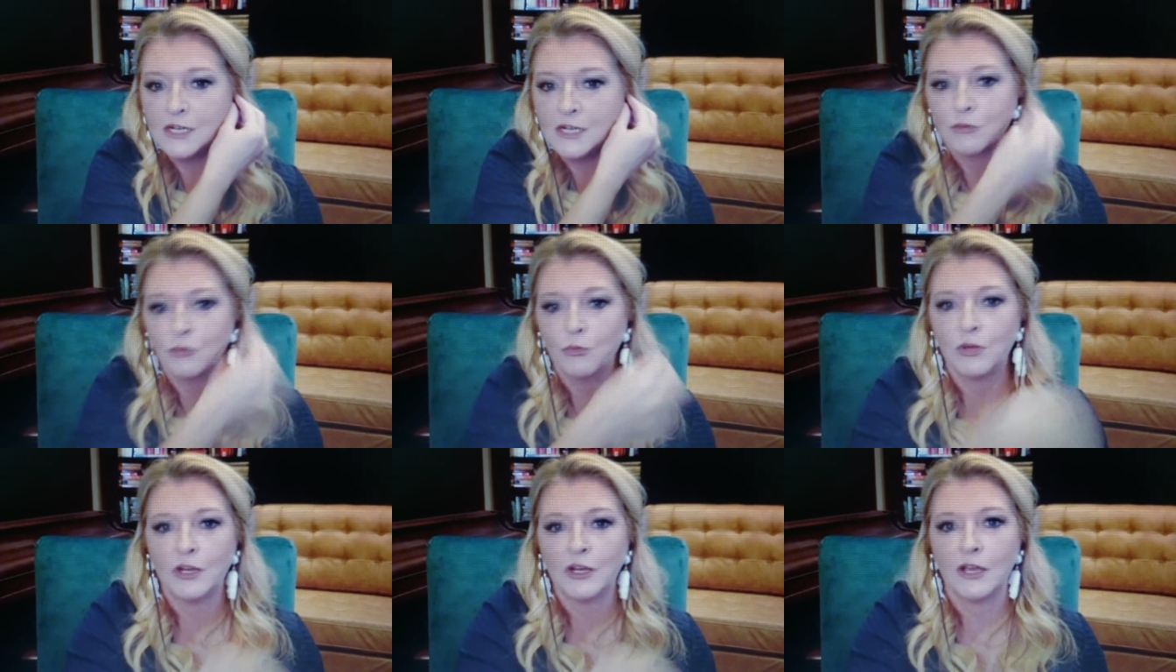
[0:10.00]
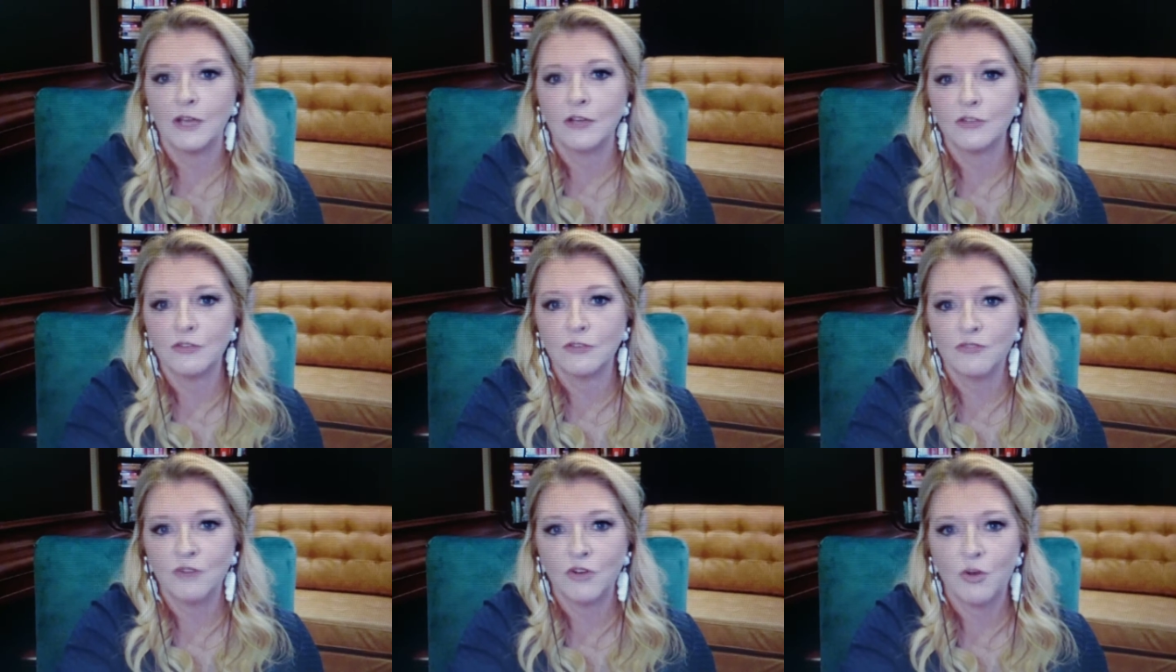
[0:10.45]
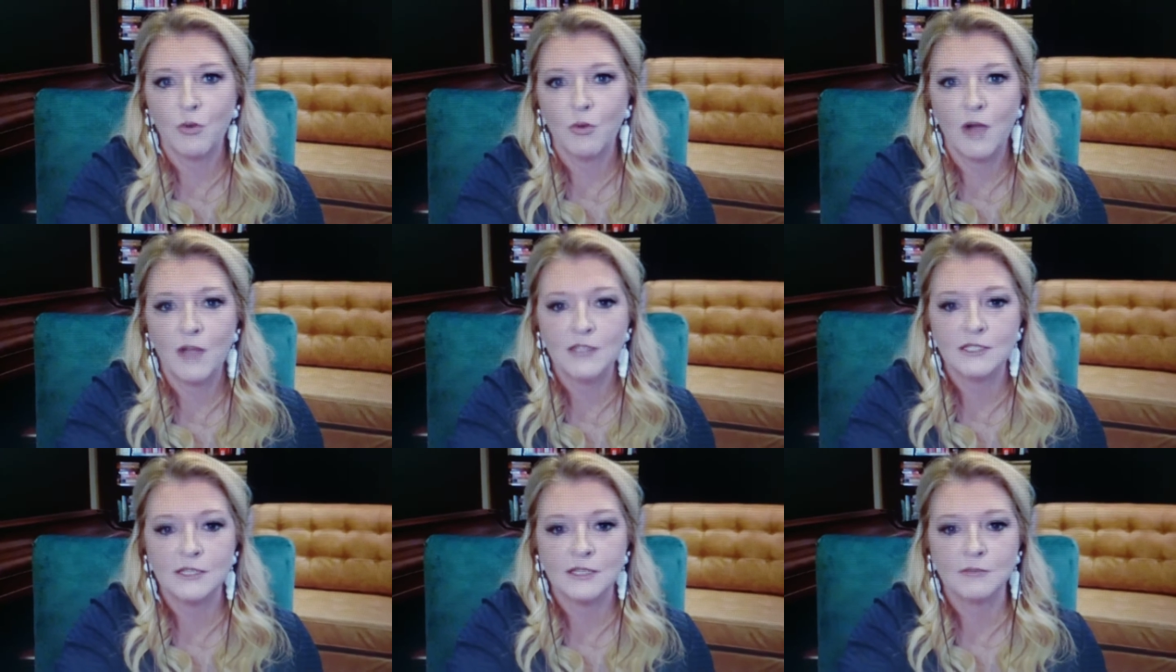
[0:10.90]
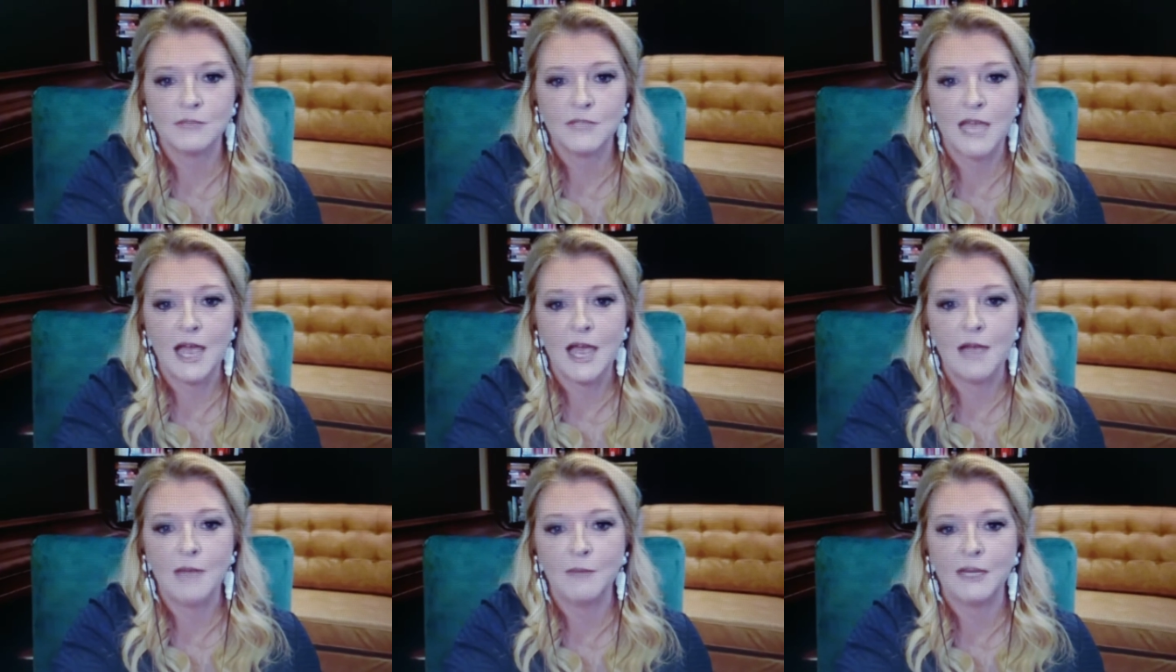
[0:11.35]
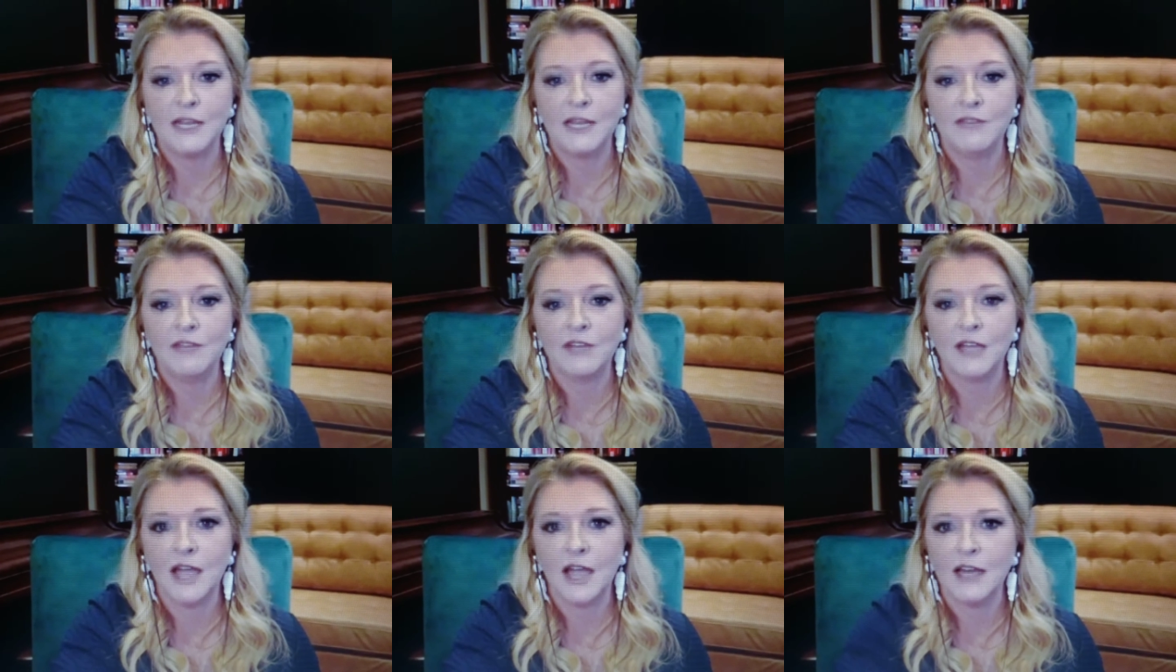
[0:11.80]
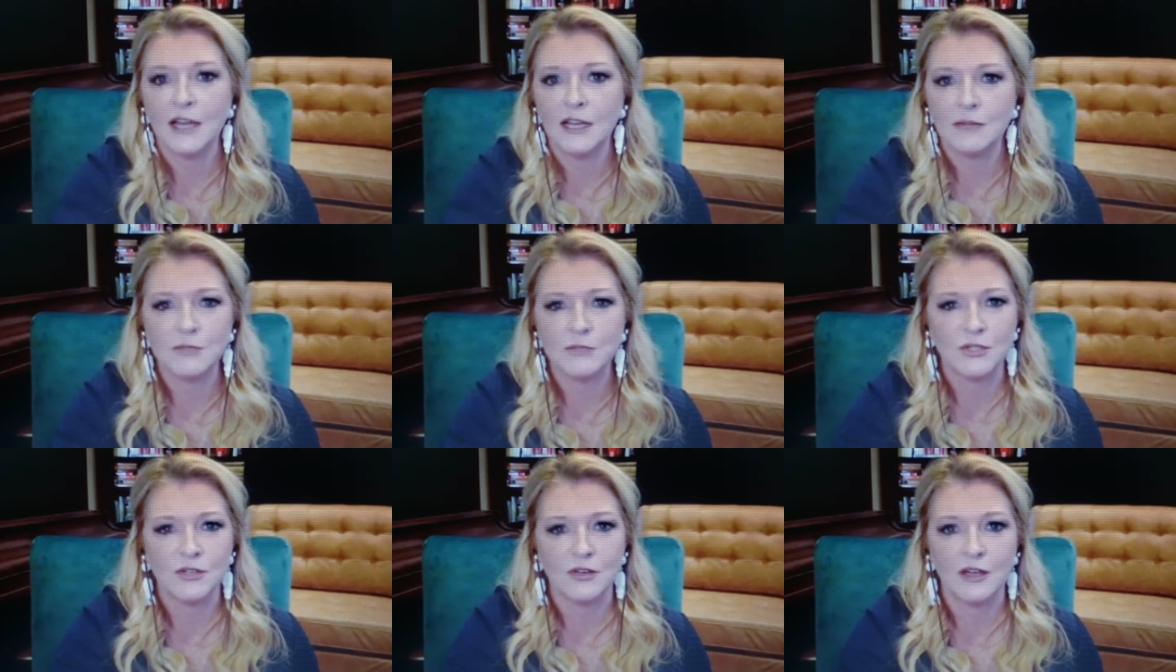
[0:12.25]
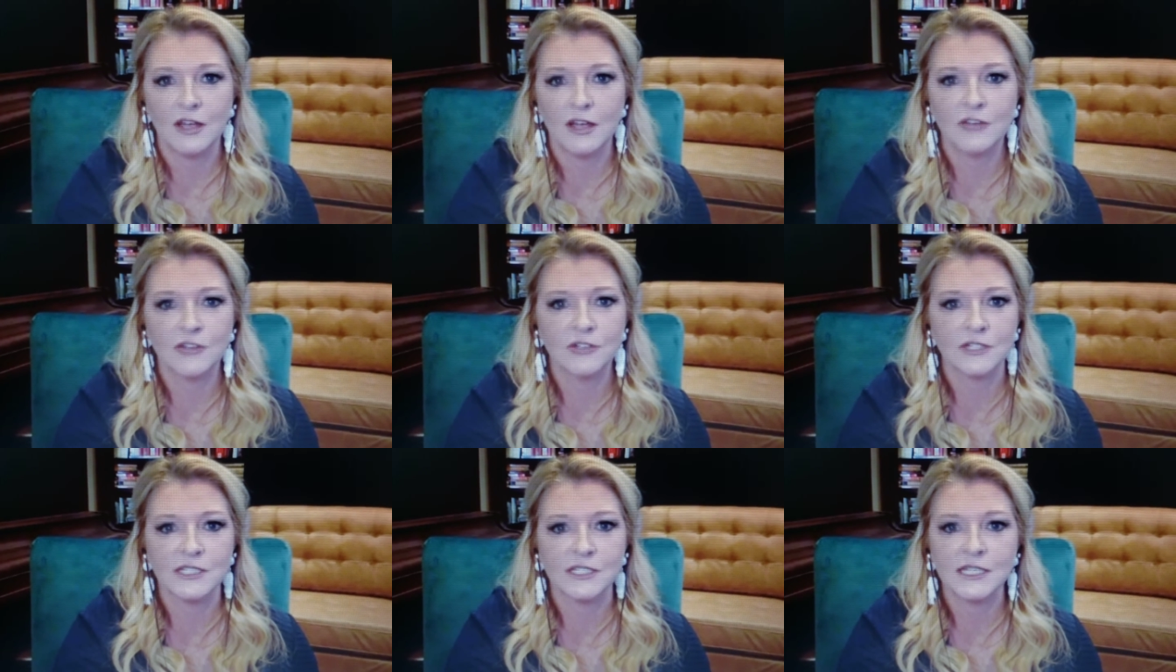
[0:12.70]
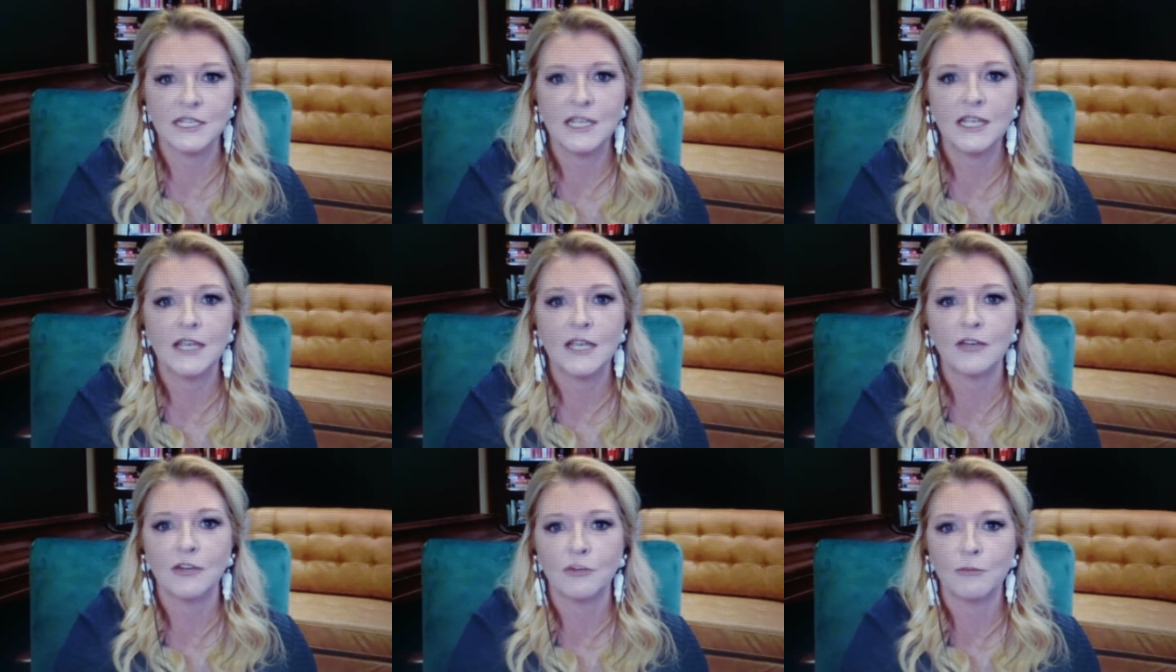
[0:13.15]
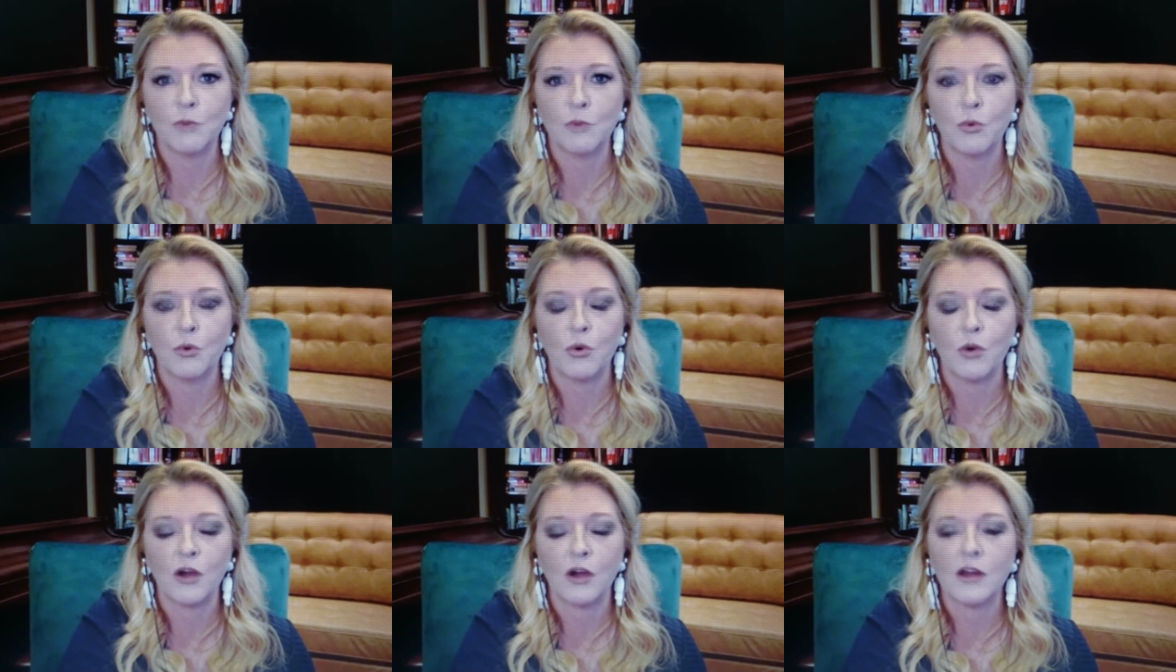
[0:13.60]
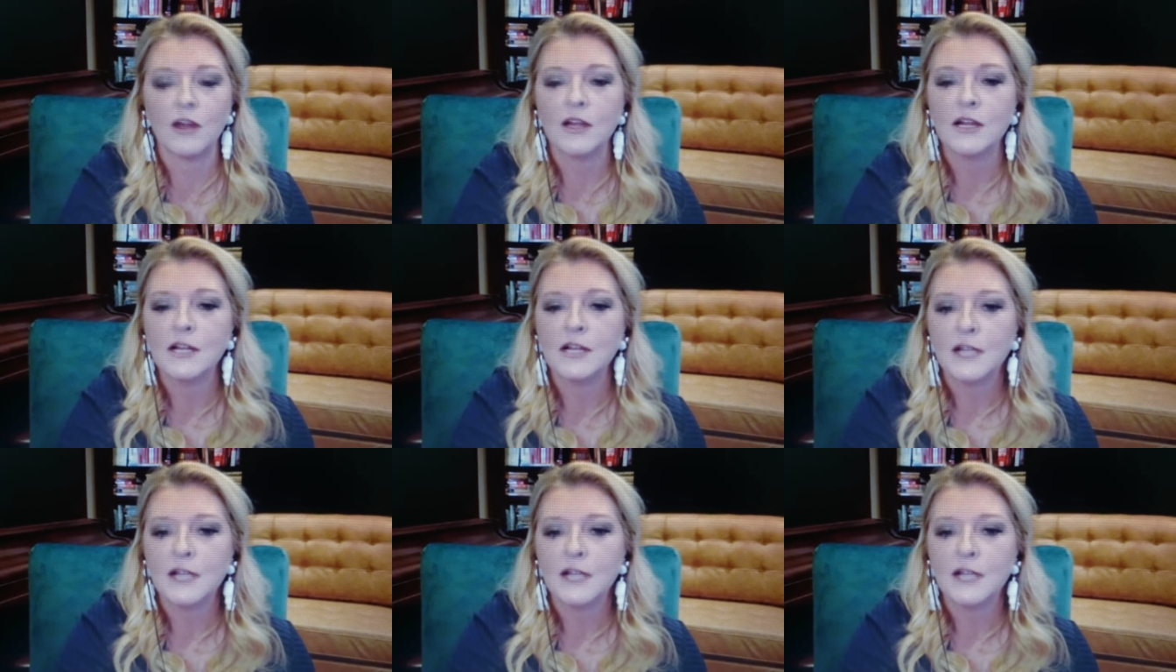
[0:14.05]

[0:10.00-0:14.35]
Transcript: 100 for quite some time and even got up to 110 or more